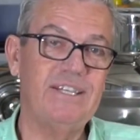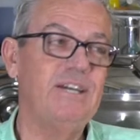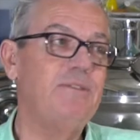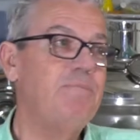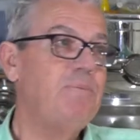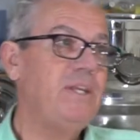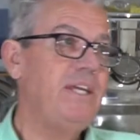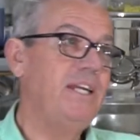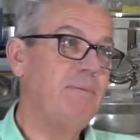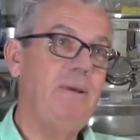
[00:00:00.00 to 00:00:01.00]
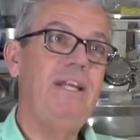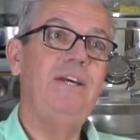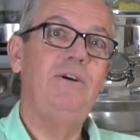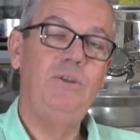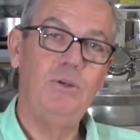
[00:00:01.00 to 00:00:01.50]
So yeah,
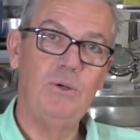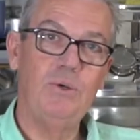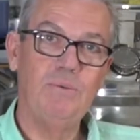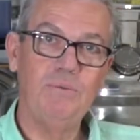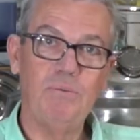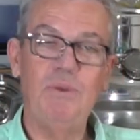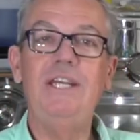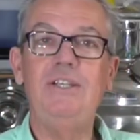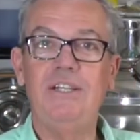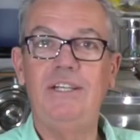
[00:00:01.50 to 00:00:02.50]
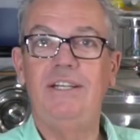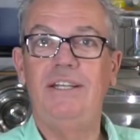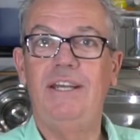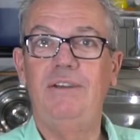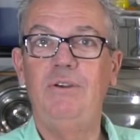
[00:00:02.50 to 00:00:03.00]
depending on your region
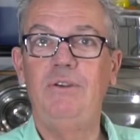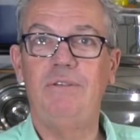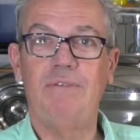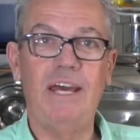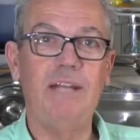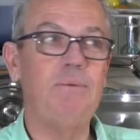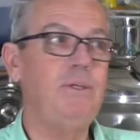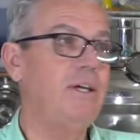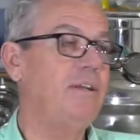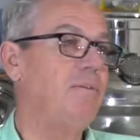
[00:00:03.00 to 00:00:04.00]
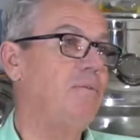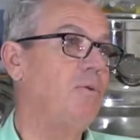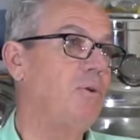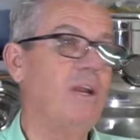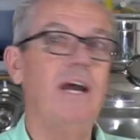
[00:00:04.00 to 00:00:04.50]
and who's available, you've got to
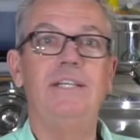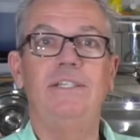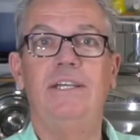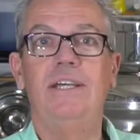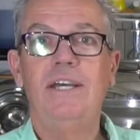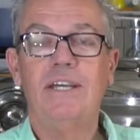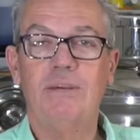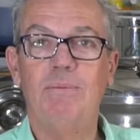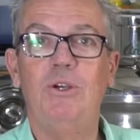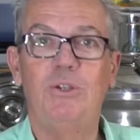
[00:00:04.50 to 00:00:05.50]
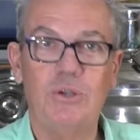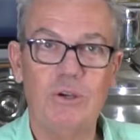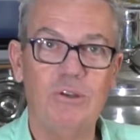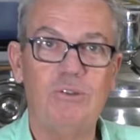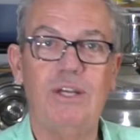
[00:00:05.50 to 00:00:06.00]
organise a commercial
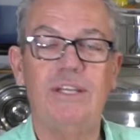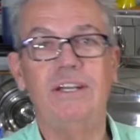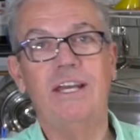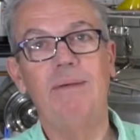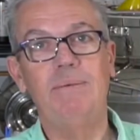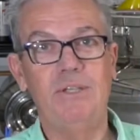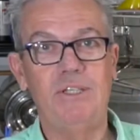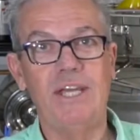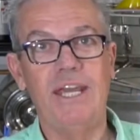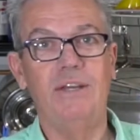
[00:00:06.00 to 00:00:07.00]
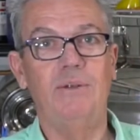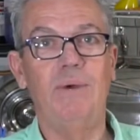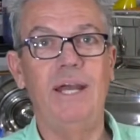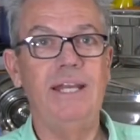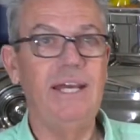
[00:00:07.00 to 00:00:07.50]
contractor to come and take it
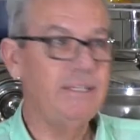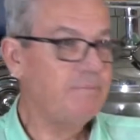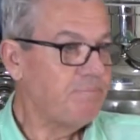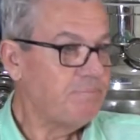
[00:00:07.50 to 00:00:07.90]
away. Now,